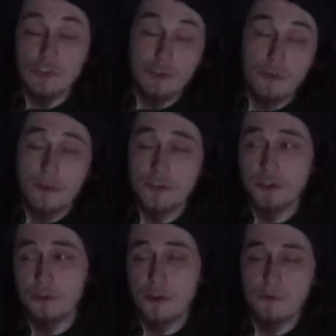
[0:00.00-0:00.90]

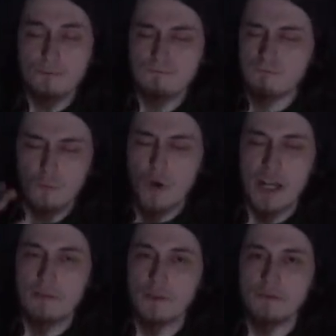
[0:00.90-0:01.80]
Sure.
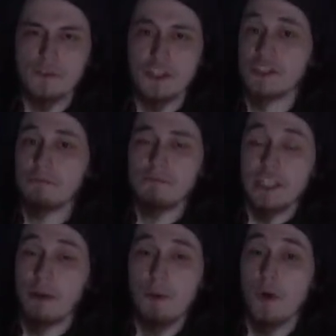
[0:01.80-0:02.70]
Whatever. Just
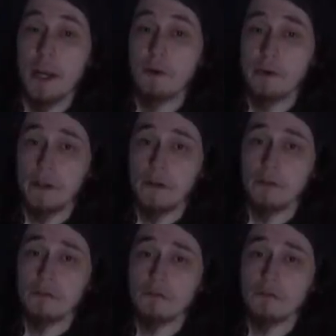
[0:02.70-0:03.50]
tell me why you're here.